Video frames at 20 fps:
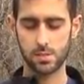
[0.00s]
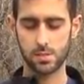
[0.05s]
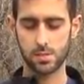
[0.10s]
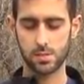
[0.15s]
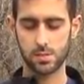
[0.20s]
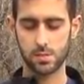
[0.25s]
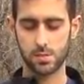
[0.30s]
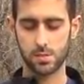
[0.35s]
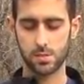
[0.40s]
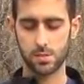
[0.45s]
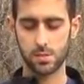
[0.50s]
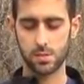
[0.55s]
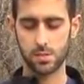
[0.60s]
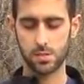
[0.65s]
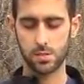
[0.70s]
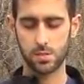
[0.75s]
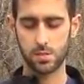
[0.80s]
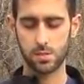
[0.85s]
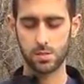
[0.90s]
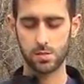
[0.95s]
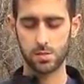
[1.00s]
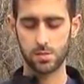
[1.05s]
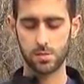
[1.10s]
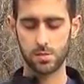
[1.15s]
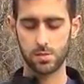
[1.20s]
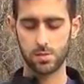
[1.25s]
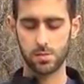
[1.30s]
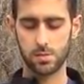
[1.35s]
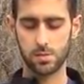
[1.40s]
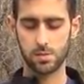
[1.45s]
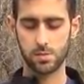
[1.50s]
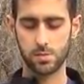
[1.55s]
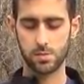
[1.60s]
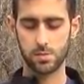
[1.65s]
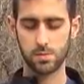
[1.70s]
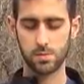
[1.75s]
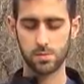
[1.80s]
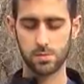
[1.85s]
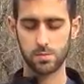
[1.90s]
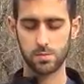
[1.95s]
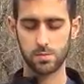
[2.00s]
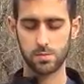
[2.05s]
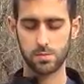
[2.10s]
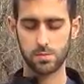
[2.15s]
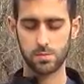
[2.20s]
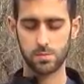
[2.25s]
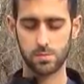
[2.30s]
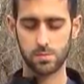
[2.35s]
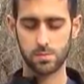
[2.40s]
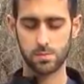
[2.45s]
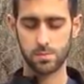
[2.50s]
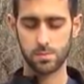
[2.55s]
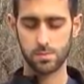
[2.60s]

No one is speaking in this clip.